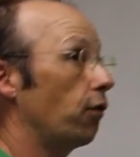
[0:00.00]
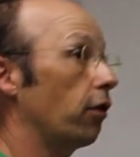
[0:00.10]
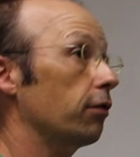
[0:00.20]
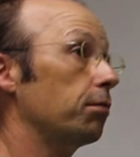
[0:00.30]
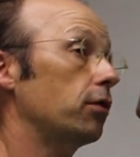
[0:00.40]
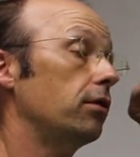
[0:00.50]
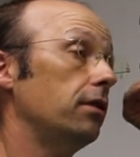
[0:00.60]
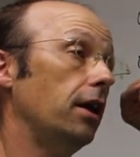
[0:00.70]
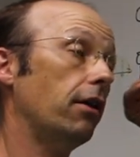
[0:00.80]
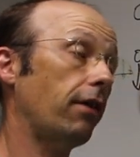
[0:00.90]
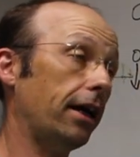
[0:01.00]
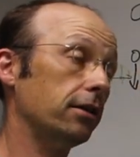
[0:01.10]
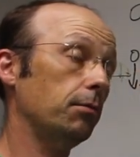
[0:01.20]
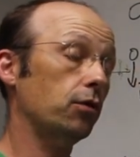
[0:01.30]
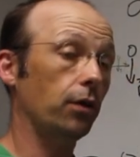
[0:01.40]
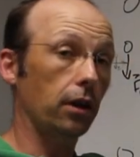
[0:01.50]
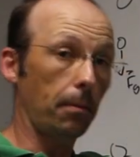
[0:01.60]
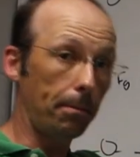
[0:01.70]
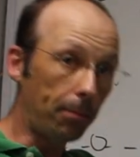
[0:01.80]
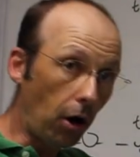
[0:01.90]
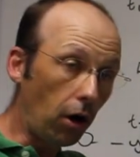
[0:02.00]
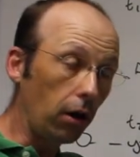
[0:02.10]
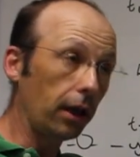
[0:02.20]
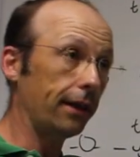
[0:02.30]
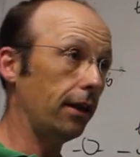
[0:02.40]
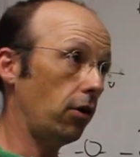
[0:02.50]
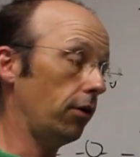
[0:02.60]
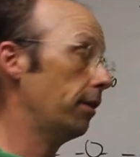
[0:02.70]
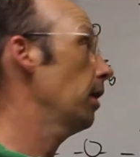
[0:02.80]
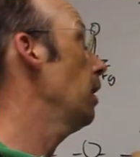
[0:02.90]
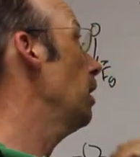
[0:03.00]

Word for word: force interaction between the ball and the earth.